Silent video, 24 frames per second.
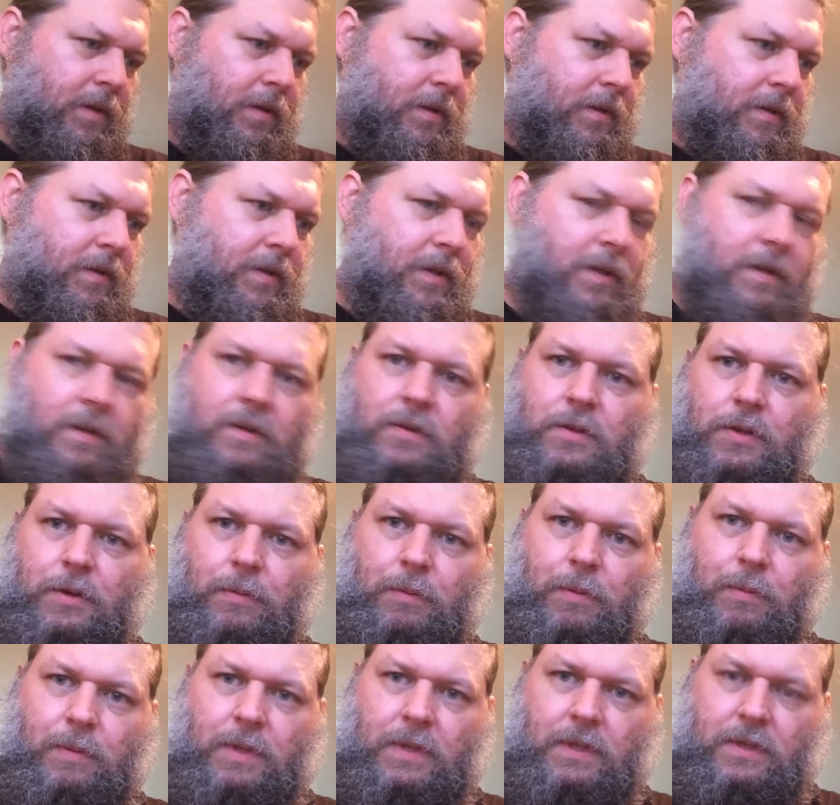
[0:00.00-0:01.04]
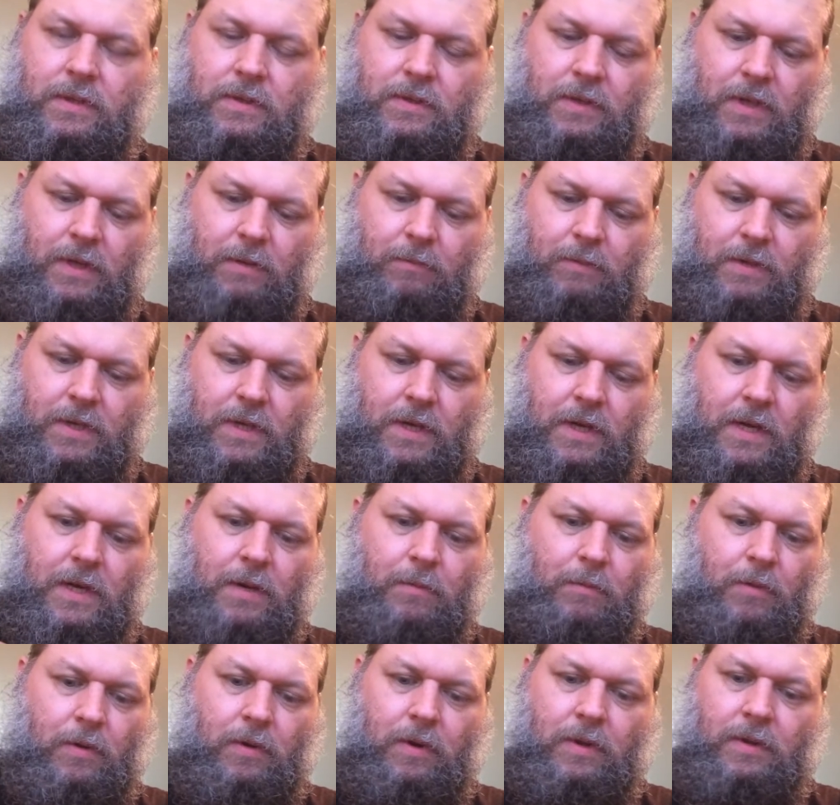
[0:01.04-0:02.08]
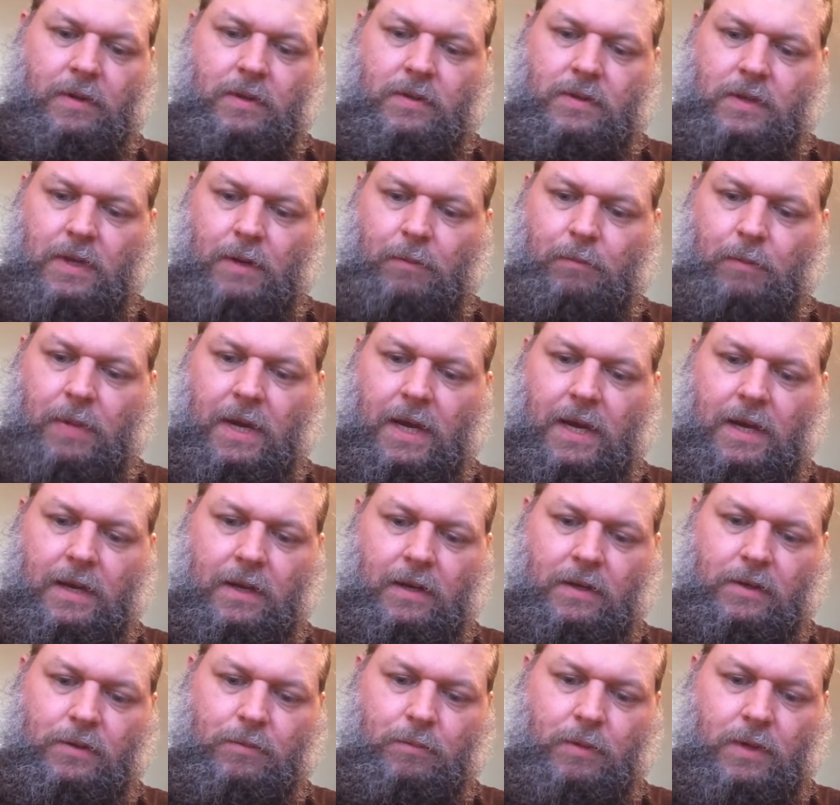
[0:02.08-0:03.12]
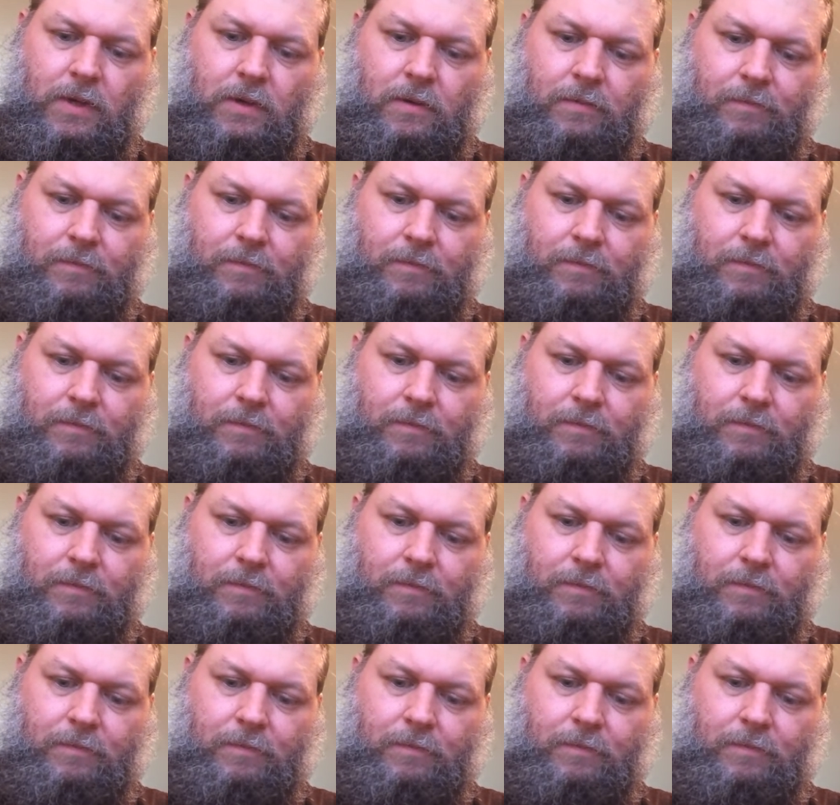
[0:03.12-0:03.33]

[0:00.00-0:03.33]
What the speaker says: didn't ship them at the same time or in the same package, but